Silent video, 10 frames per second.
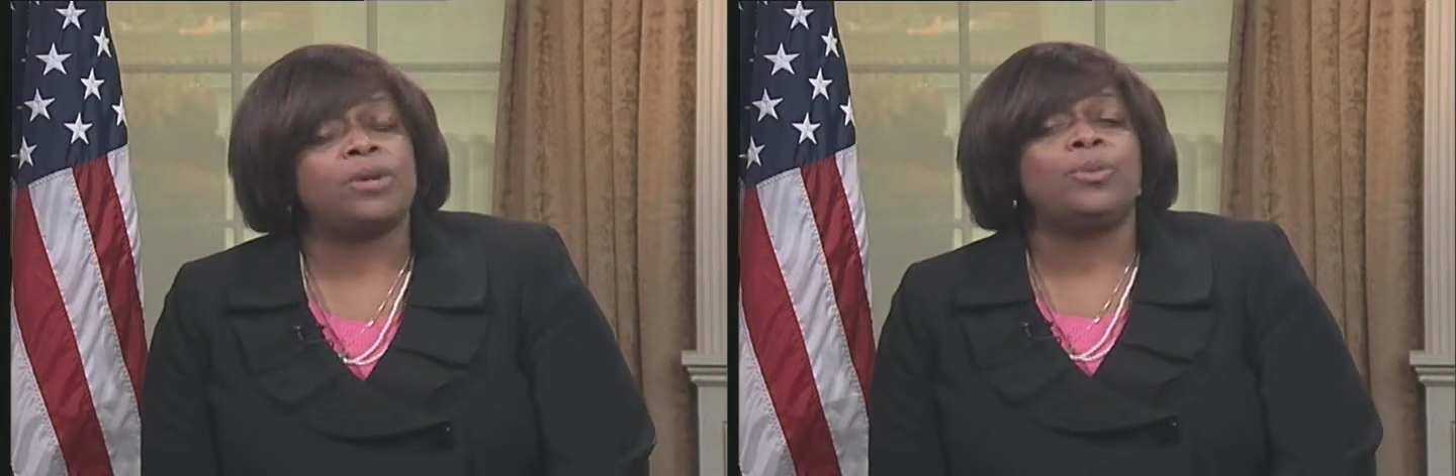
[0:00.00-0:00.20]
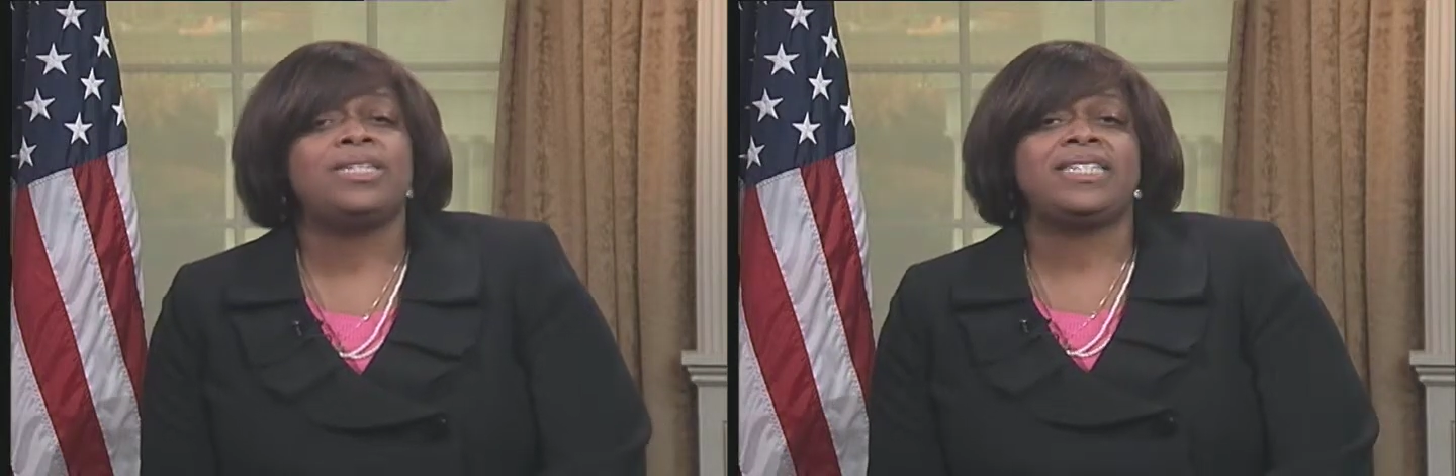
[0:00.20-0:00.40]

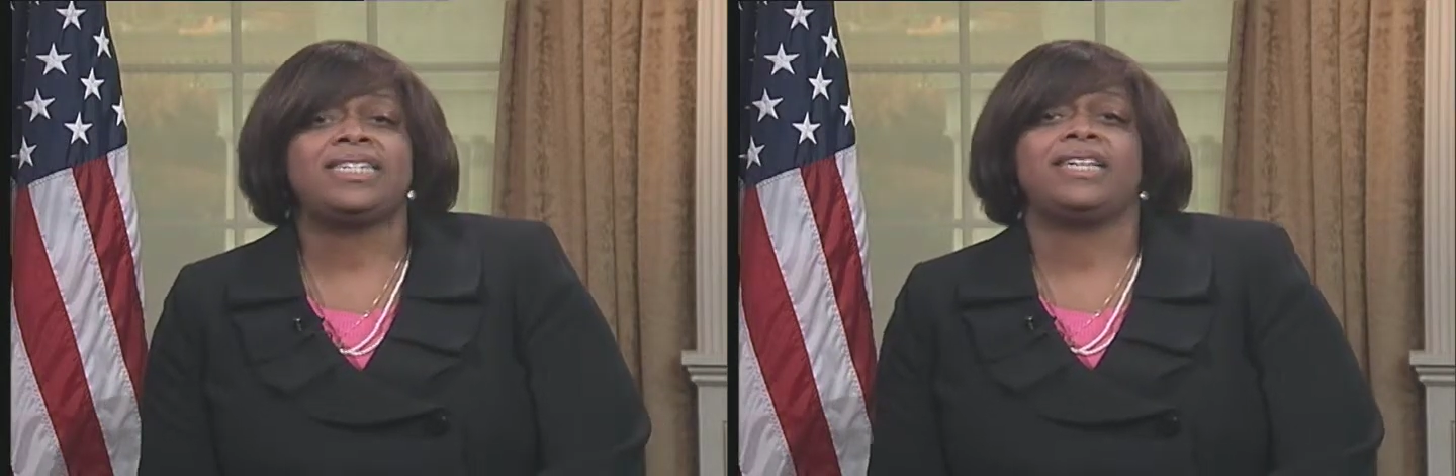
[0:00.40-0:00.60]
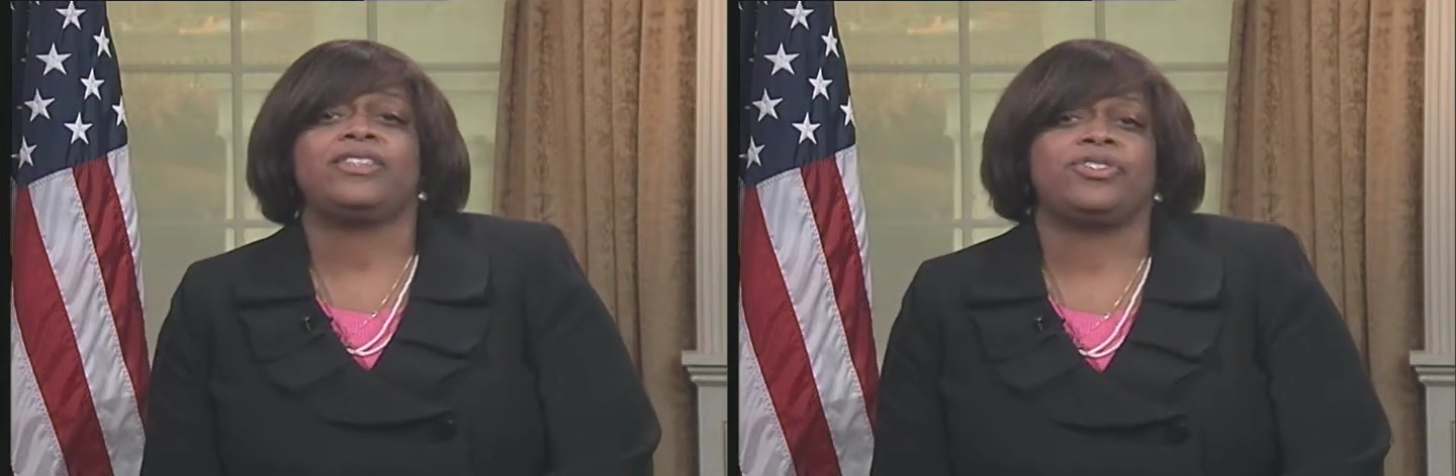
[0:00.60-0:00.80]
We see
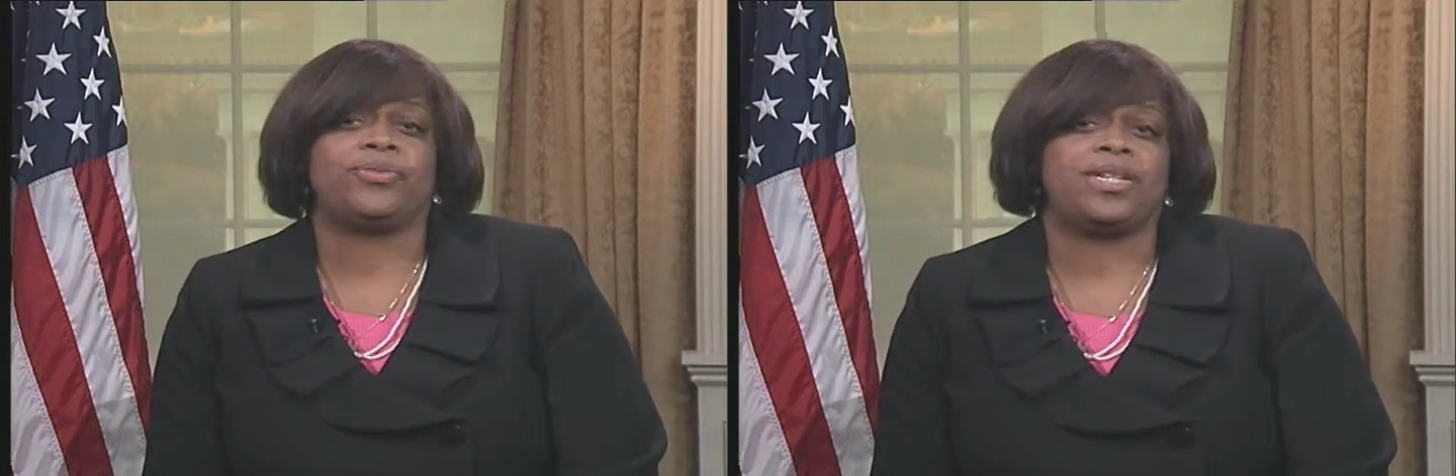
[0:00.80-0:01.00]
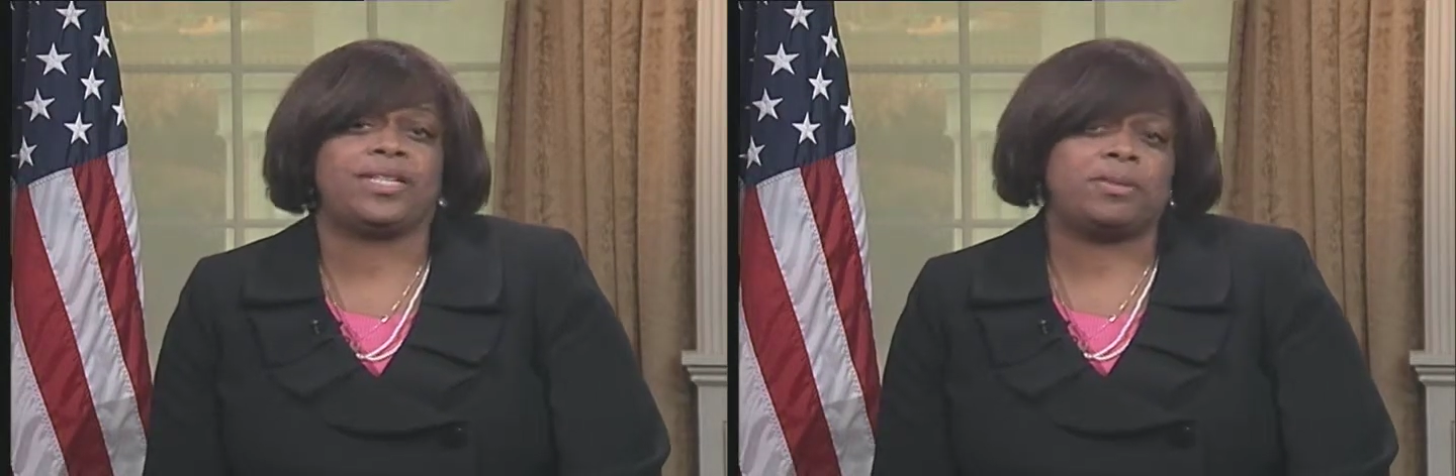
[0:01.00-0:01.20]
another
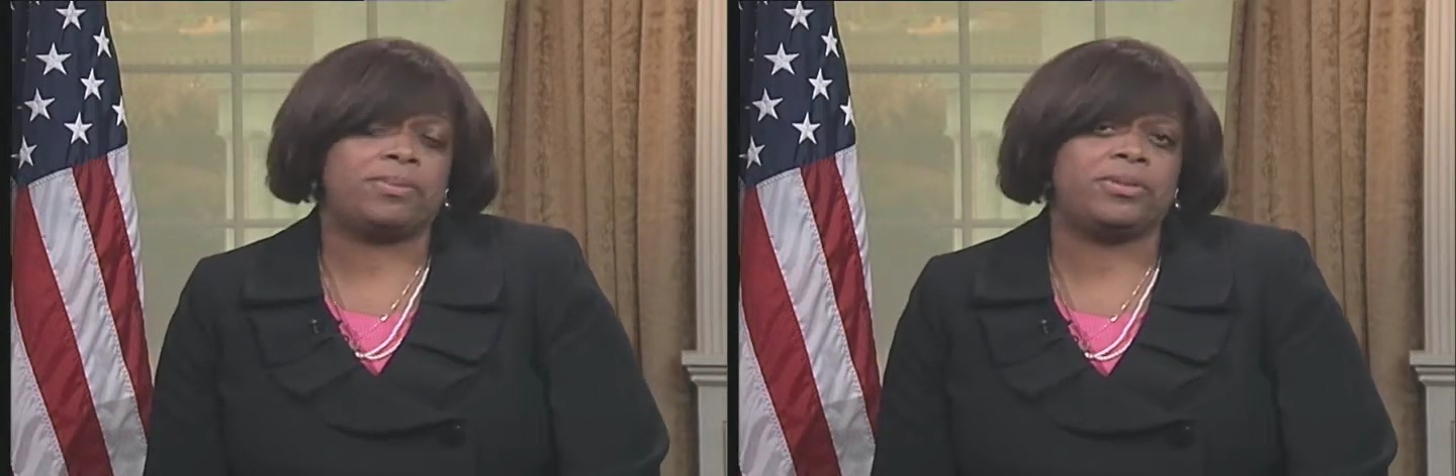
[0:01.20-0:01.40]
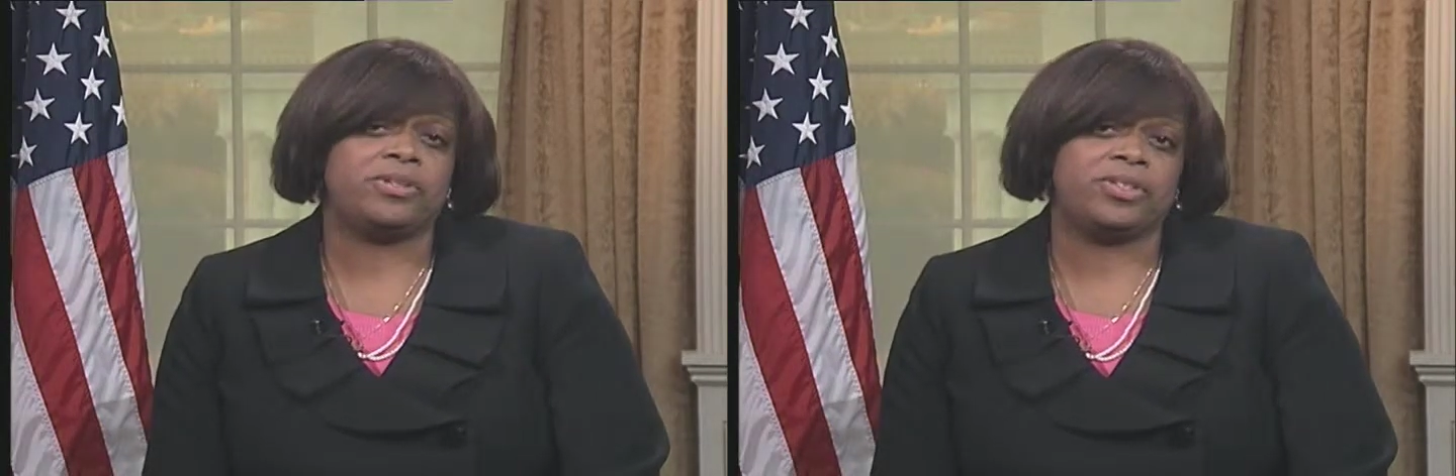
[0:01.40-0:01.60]
trend in the
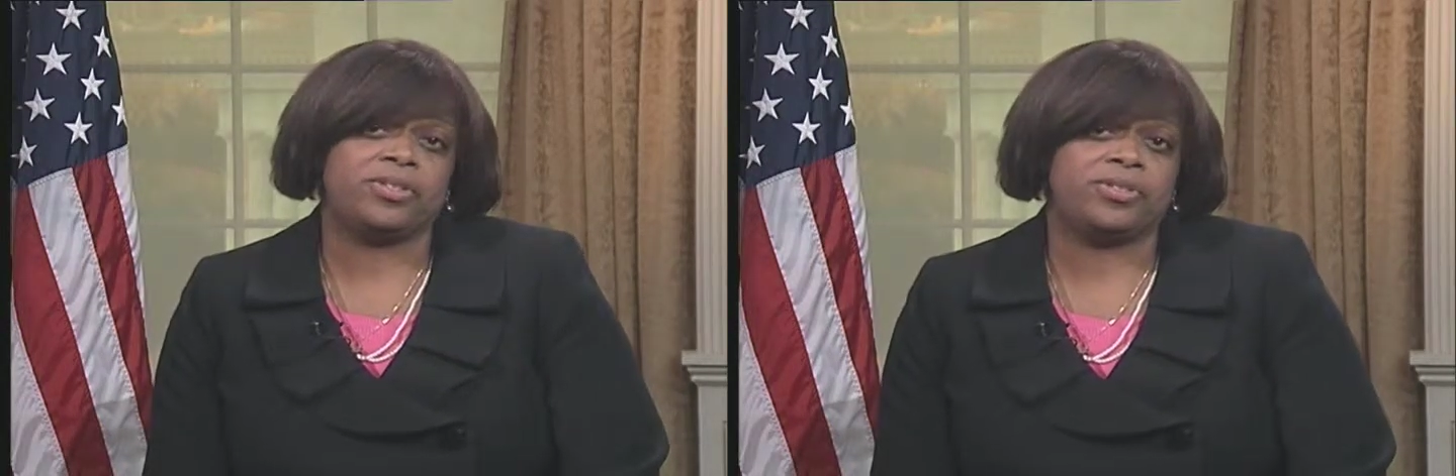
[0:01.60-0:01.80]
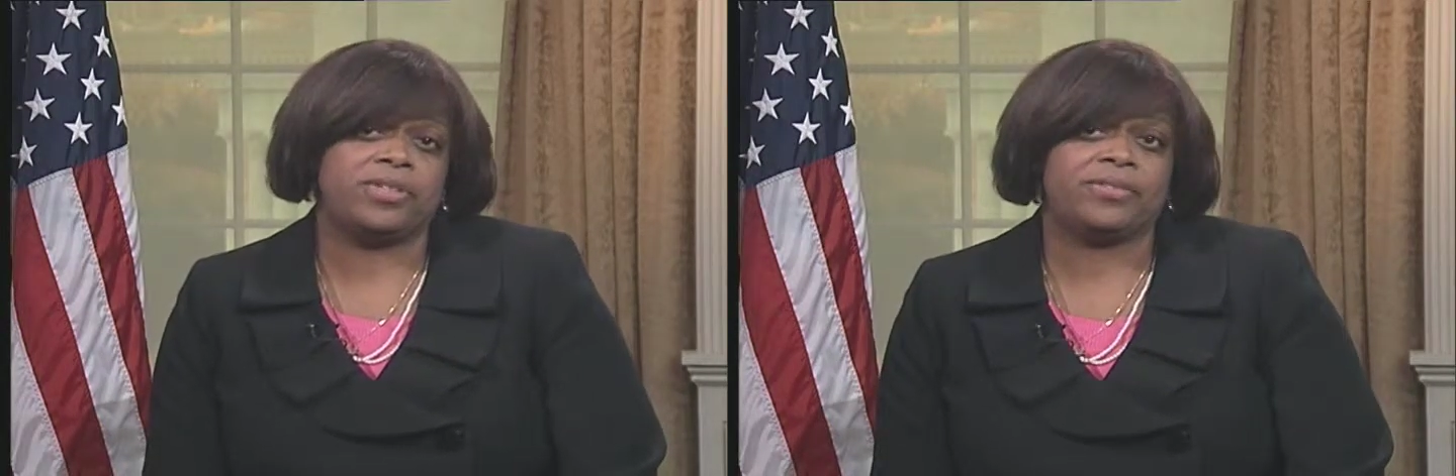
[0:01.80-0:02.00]
persecution